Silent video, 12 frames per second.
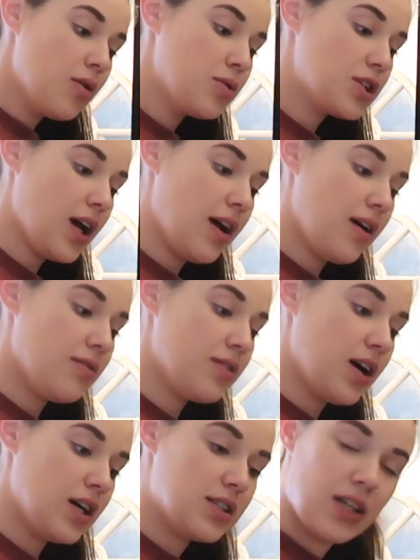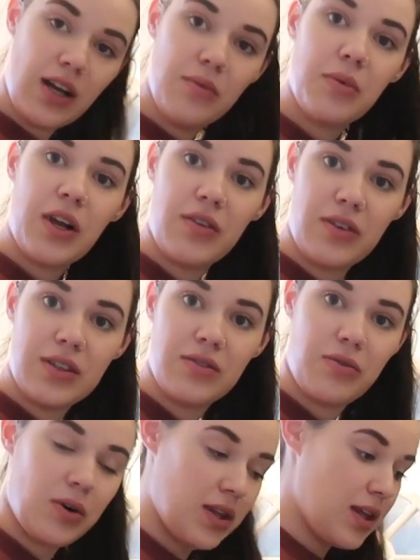which have a ton of benefits
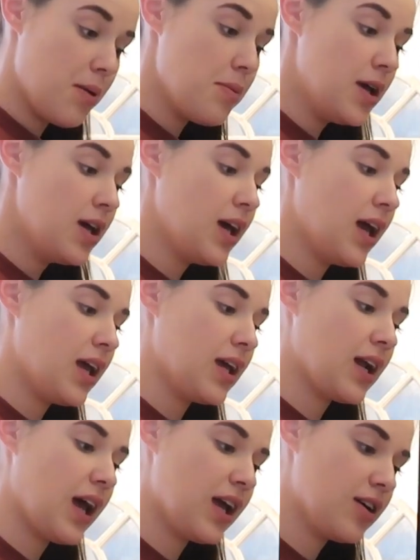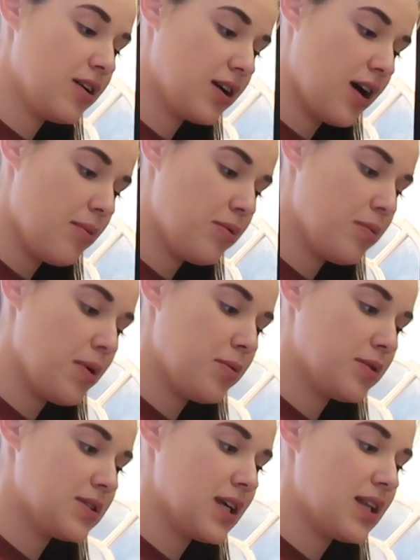for them. And I had heard a couple
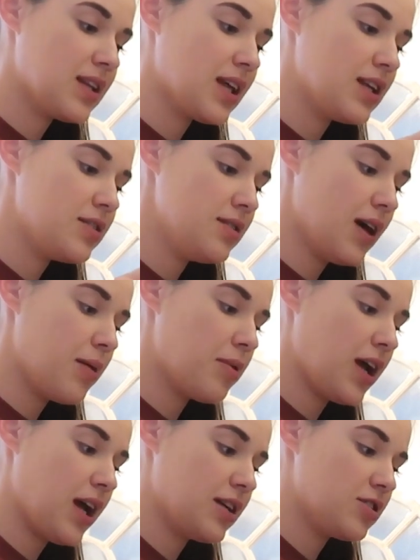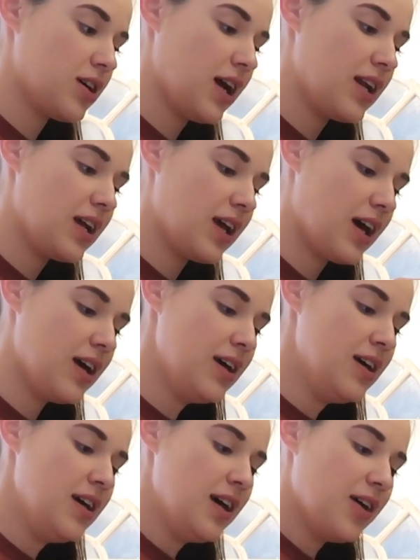people say that they do that, but I hadn't tried it yet.
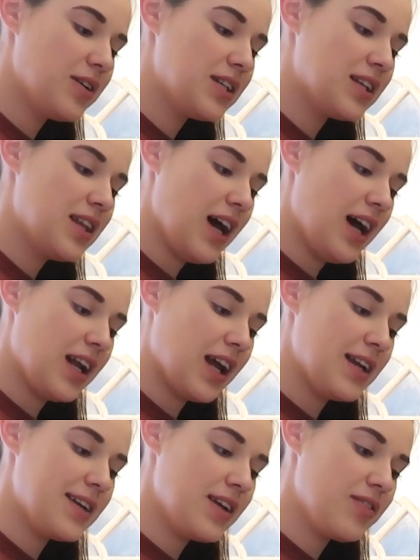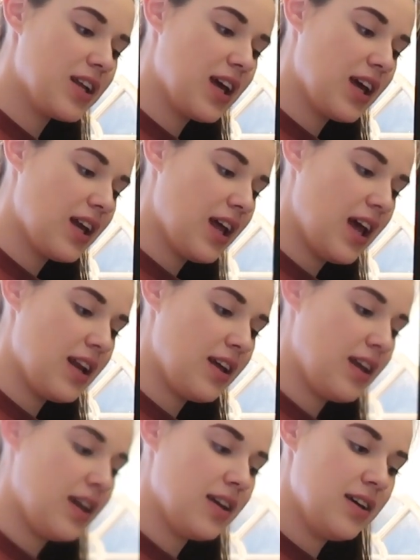And we did that, and I didn't even get
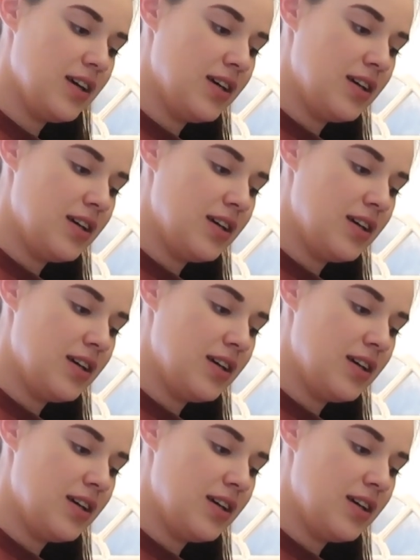any,